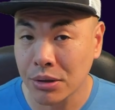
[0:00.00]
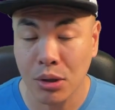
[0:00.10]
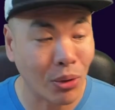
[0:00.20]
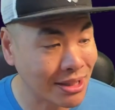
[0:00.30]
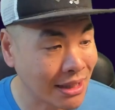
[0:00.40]
So
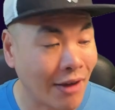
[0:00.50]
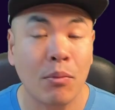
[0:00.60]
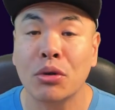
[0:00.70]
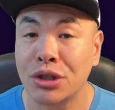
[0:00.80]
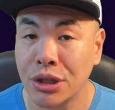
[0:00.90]
what's the
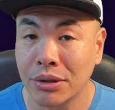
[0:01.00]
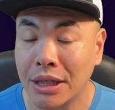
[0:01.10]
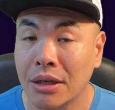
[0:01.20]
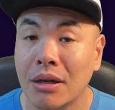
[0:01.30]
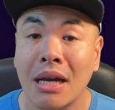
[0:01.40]
leftmost shield
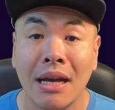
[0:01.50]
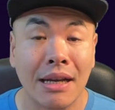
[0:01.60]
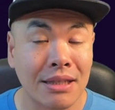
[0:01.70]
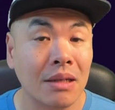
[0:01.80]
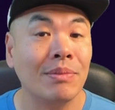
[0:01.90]
here?
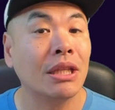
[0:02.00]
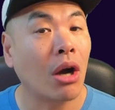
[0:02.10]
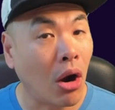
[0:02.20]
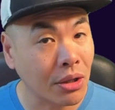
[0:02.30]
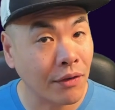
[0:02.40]
It's going to be the
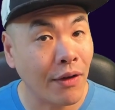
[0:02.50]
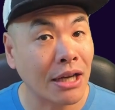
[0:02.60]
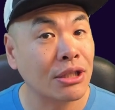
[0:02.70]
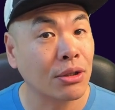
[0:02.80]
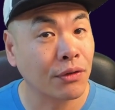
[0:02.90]

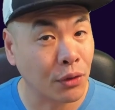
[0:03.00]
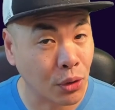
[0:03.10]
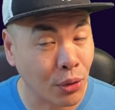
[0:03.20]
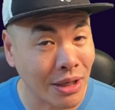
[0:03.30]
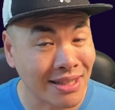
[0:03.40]
artifact shield for
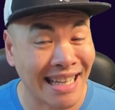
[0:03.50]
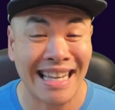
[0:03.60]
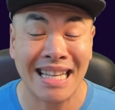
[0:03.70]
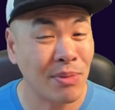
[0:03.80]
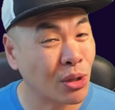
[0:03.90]
Krisk. And
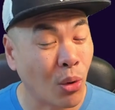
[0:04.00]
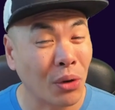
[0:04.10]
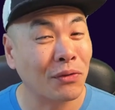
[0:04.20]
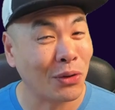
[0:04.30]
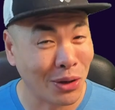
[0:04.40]
that's been
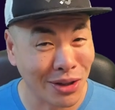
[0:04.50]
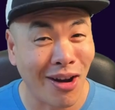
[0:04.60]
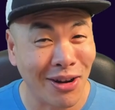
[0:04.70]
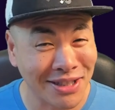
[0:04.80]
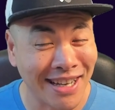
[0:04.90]
growing for a
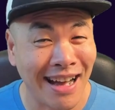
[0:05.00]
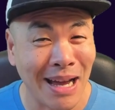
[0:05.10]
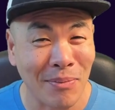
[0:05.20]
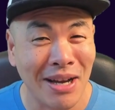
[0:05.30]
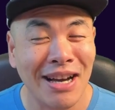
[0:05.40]
long
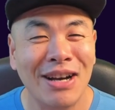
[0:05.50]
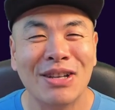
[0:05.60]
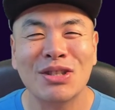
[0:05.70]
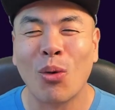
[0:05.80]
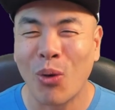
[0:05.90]
time.
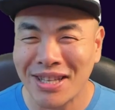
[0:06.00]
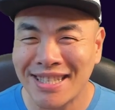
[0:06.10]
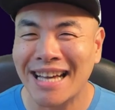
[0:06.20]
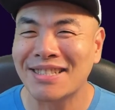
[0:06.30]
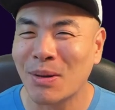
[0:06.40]
So once
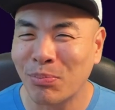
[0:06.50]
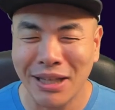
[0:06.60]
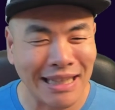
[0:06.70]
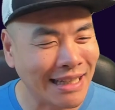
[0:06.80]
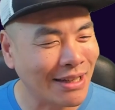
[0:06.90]
that's
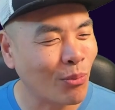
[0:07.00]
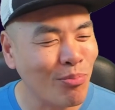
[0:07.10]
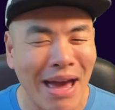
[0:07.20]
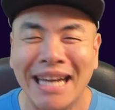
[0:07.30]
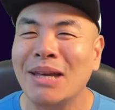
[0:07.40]
depleted,
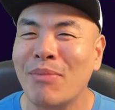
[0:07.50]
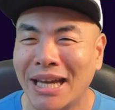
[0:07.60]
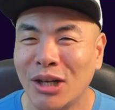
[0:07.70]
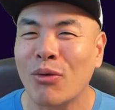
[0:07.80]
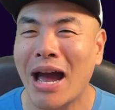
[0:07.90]
many
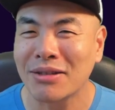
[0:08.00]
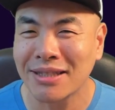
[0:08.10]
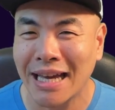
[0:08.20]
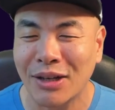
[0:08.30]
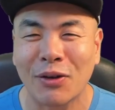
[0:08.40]
rounds
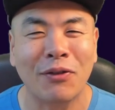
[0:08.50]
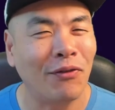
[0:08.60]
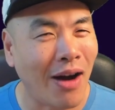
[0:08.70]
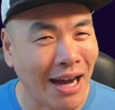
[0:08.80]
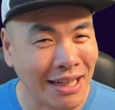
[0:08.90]
later,
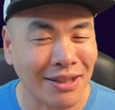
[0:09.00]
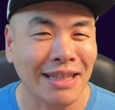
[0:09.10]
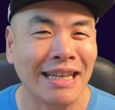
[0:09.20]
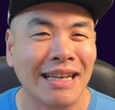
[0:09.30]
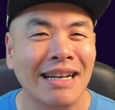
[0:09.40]

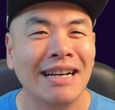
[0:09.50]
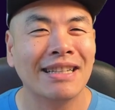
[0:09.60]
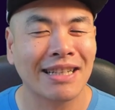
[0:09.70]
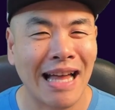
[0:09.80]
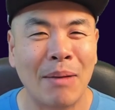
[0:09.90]
finally,
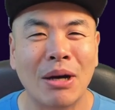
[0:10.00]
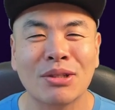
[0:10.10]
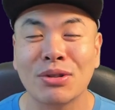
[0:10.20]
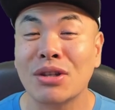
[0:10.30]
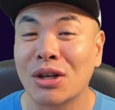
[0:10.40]
the clan boss
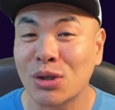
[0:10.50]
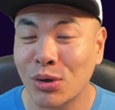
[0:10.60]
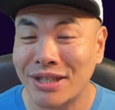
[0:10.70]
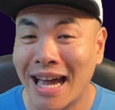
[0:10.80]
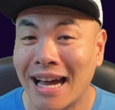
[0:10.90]
will start to
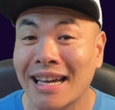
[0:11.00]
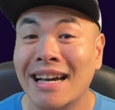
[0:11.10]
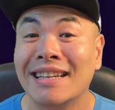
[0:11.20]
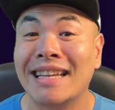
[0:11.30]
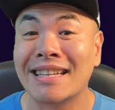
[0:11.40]
attack
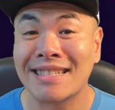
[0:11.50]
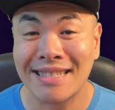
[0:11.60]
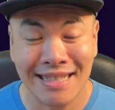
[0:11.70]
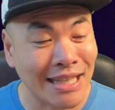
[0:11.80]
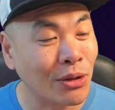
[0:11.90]
that
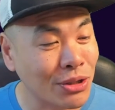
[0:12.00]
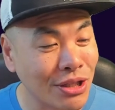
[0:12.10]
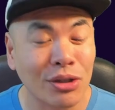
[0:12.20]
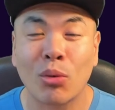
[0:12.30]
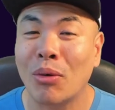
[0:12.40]
skill
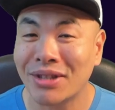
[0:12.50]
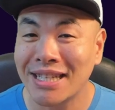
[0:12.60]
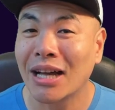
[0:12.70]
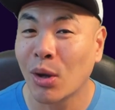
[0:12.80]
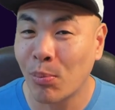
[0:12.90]
shield, the one with the
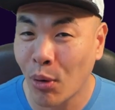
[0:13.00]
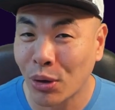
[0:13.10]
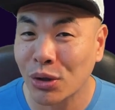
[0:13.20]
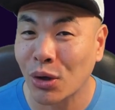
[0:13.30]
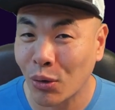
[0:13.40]
yellow
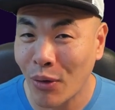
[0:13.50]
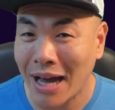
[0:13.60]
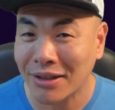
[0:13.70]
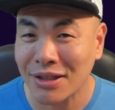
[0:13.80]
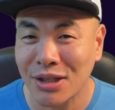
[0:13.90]
border around it.